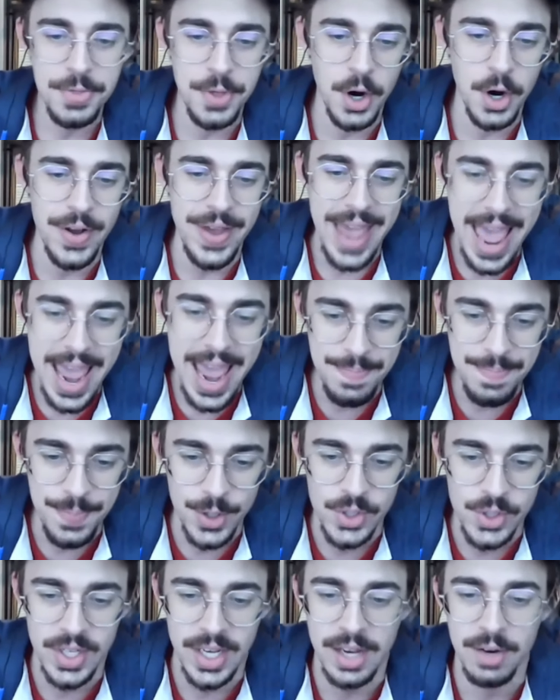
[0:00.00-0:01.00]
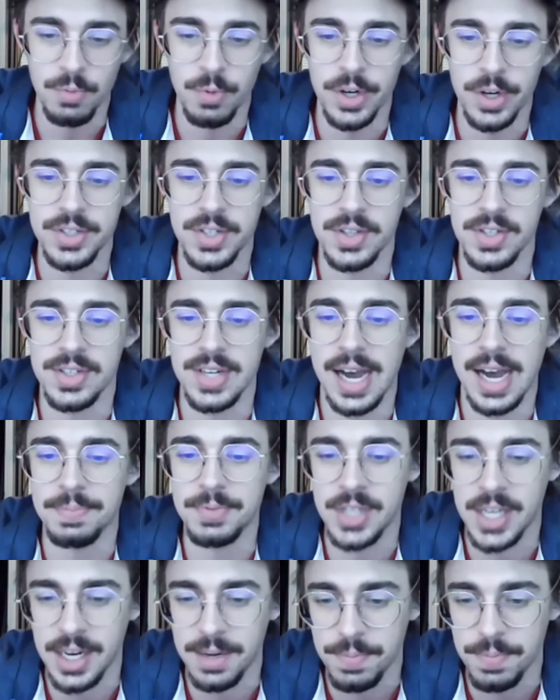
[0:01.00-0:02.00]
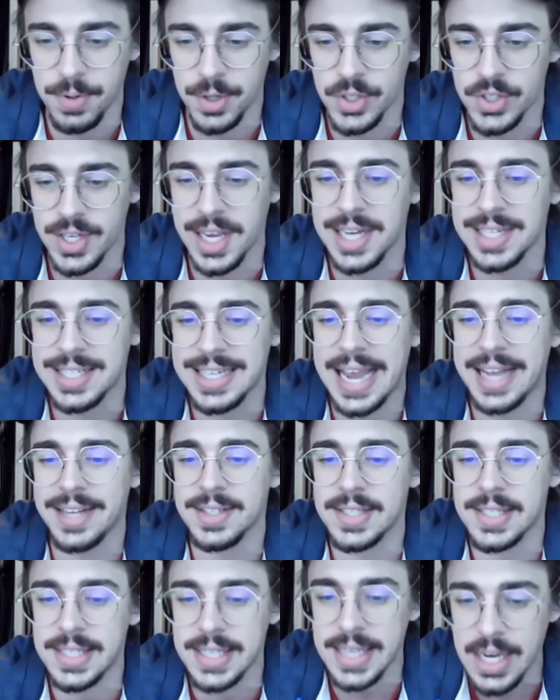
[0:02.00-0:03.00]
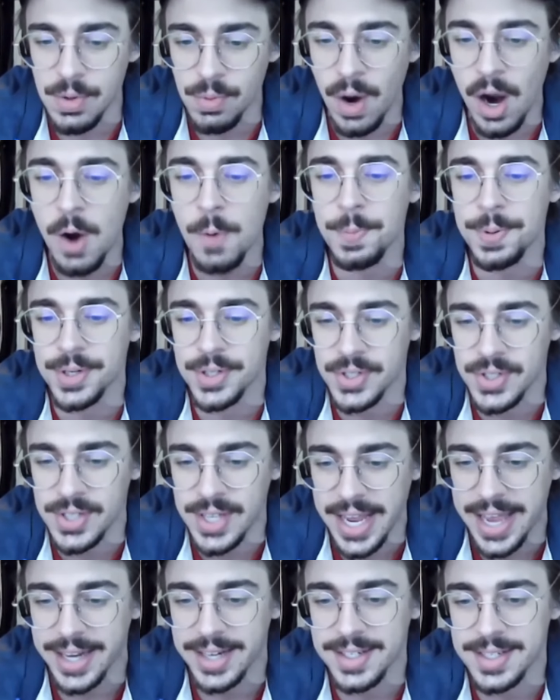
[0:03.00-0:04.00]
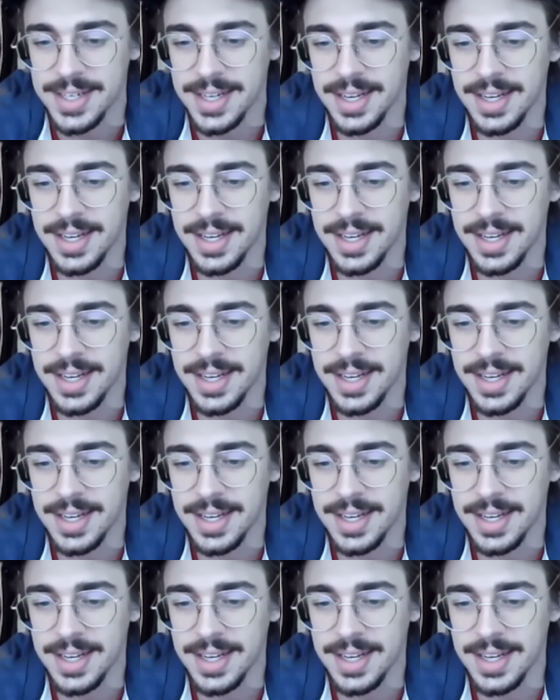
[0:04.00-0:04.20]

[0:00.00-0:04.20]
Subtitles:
38% went to the top 10%, and 0%